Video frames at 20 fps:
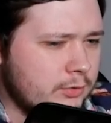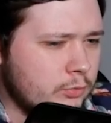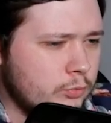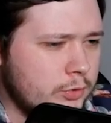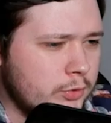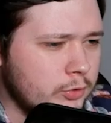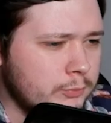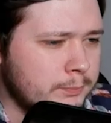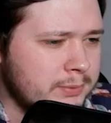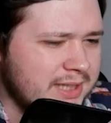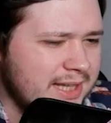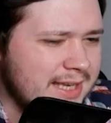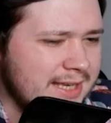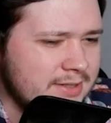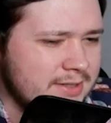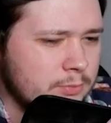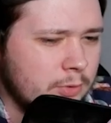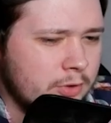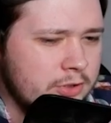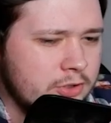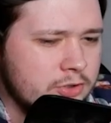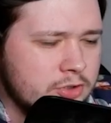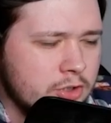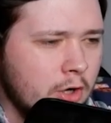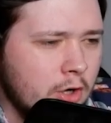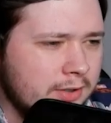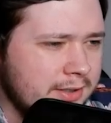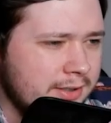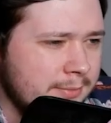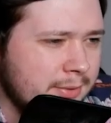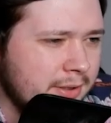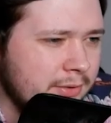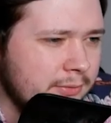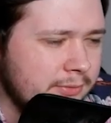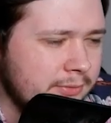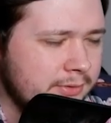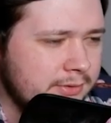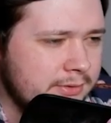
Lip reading: real place? What are you talking about?